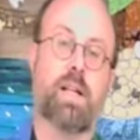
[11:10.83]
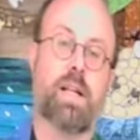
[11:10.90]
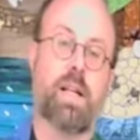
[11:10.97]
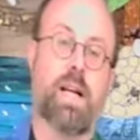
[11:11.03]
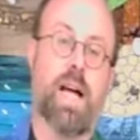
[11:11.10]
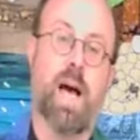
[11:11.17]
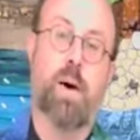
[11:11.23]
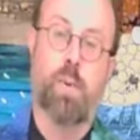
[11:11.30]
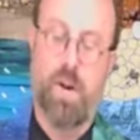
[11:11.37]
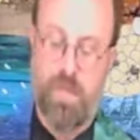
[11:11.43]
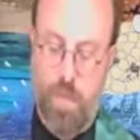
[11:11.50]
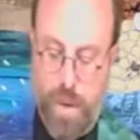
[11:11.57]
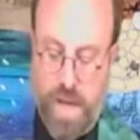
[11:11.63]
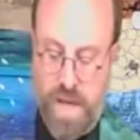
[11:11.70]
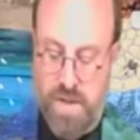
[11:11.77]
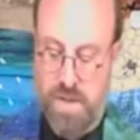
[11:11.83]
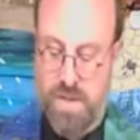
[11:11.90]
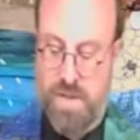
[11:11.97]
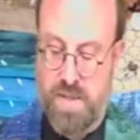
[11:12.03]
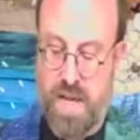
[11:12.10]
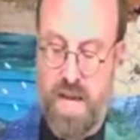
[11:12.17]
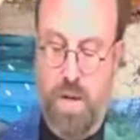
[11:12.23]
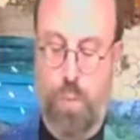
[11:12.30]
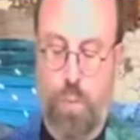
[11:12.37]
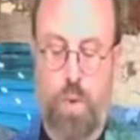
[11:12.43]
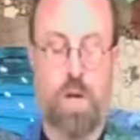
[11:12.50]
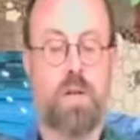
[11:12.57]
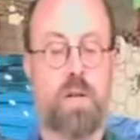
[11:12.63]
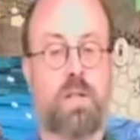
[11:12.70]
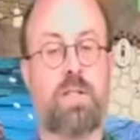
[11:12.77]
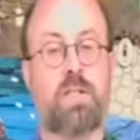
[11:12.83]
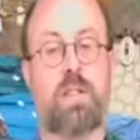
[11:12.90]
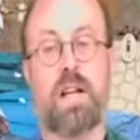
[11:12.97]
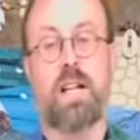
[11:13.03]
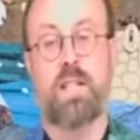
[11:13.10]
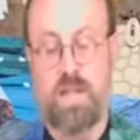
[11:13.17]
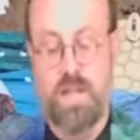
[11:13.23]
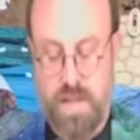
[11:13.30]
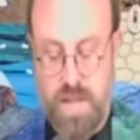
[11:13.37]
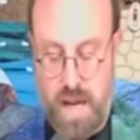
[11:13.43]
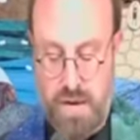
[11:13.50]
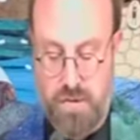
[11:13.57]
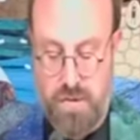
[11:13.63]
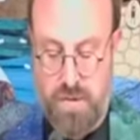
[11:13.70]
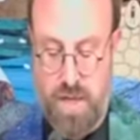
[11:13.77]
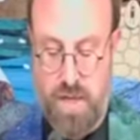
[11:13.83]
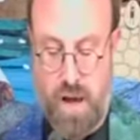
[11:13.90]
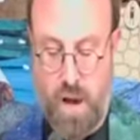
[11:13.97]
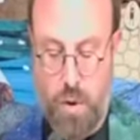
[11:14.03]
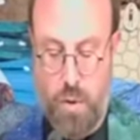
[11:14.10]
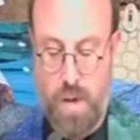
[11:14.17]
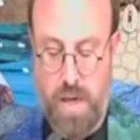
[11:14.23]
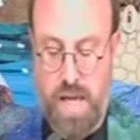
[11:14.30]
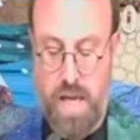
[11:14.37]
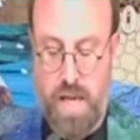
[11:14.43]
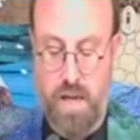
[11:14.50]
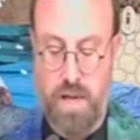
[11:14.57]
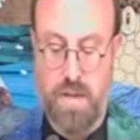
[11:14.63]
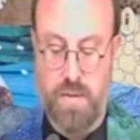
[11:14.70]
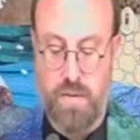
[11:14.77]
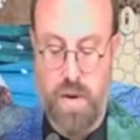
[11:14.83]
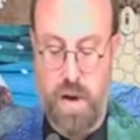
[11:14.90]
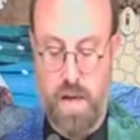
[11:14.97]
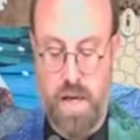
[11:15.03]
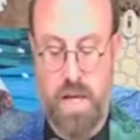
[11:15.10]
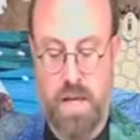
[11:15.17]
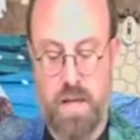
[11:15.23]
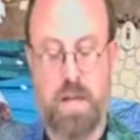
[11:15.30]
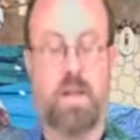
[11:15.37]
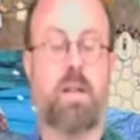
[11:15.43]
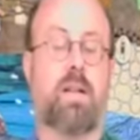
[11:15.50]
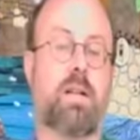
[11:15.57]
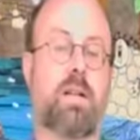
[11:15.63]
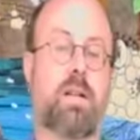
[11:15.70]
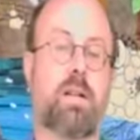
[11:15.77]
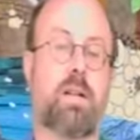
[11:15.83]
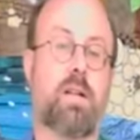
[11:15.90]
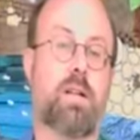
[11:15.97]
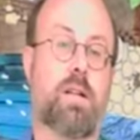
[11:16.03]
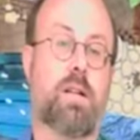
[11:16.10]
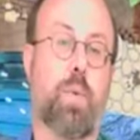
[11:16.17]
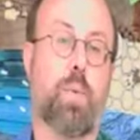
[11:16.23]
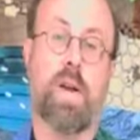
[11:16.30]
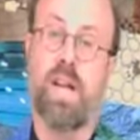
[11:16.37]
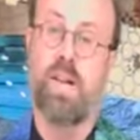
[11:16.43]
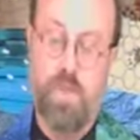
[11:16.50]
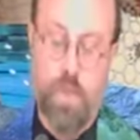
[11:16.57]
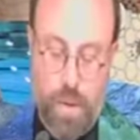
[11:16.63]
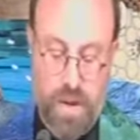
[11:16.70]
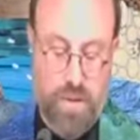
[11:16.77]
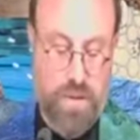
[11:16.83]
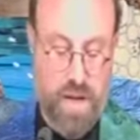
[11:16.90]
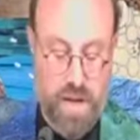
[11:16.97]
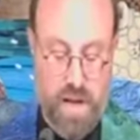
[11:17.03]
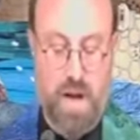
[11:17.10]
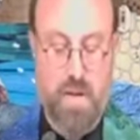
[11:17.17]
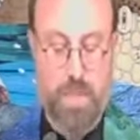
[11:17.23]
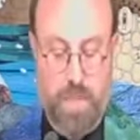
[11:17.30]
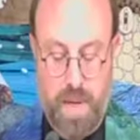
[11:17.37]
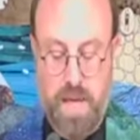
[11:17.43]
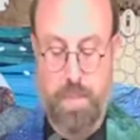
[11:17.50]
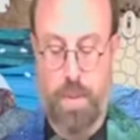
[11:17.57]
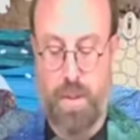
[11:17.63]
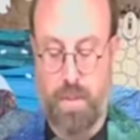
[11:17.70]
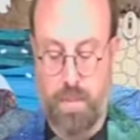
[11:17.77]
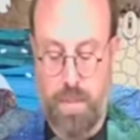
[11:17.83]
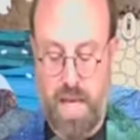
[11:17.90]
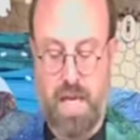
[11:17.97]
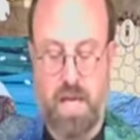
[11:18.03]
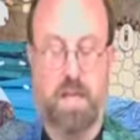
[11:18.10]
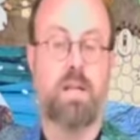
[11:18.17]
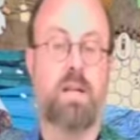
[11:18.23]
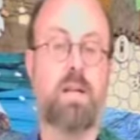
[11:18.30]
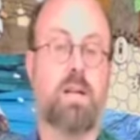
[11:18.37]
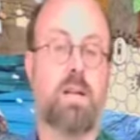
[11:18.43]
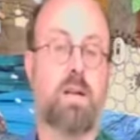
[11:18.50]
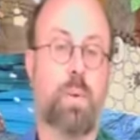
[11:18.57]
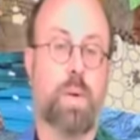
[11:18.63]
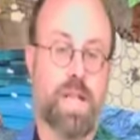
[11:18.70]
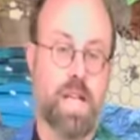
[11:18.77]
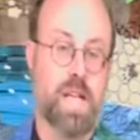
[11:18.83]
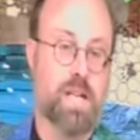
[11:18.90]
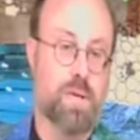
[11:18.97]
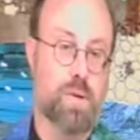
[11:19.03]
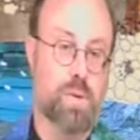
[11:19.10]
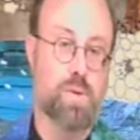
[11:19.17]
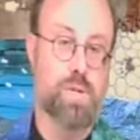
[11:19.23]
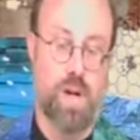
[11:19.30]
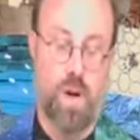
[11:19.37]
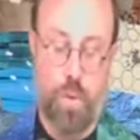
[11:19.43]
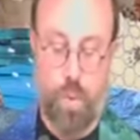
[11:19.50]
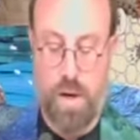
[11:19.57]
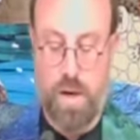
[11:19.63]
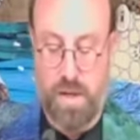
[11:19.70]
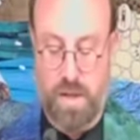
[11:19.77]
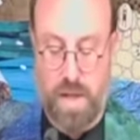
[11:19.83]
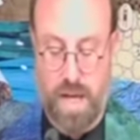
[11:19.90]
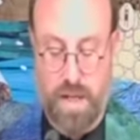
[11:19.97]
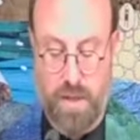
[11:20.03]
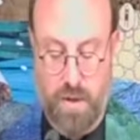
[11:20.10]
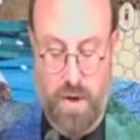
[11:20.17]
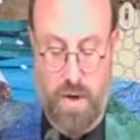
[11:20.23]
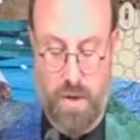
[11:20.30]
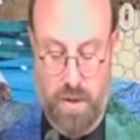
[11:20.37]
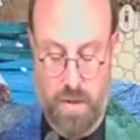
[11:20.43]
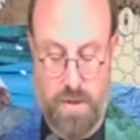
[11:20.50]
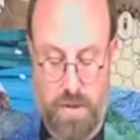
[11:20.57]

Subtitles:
However we understand words like sacred, holy, and divine, whatever we think other people mean when they use a word like God,